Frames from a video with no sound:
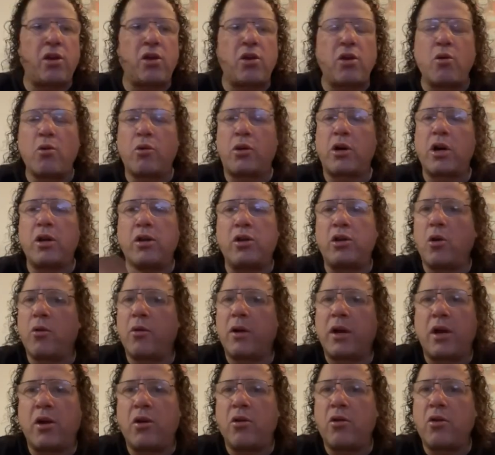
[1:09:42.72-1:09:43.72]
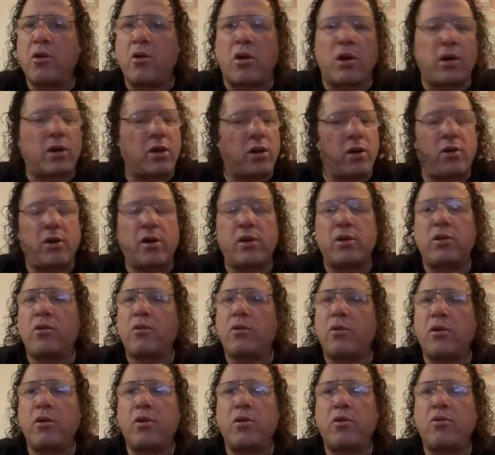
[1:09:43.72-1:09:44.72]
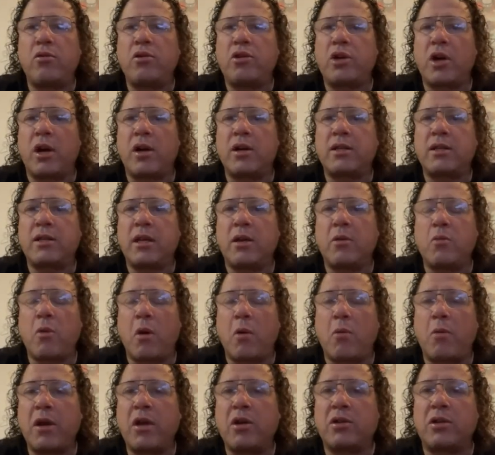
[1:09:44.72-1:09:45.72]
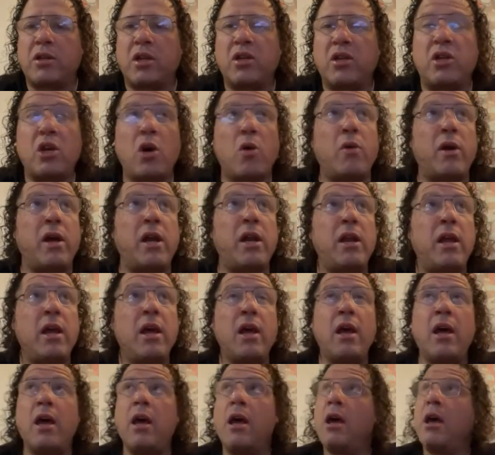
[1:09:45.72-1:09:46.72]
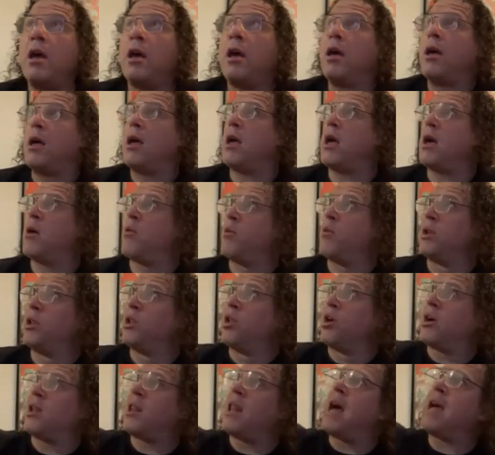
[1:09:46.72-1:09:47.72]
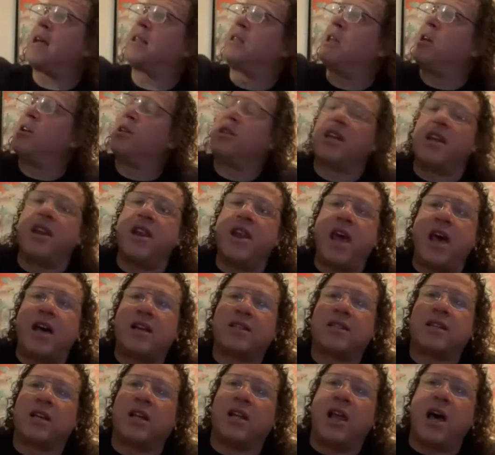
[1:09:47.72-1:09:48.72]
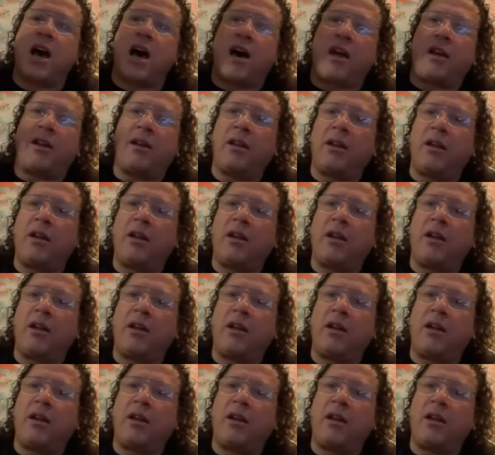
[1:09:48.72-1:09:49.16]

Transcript: You couldn't do it in New York. You couldn't do it in New Jersey. When we used to do it, it would look like there was a nail salon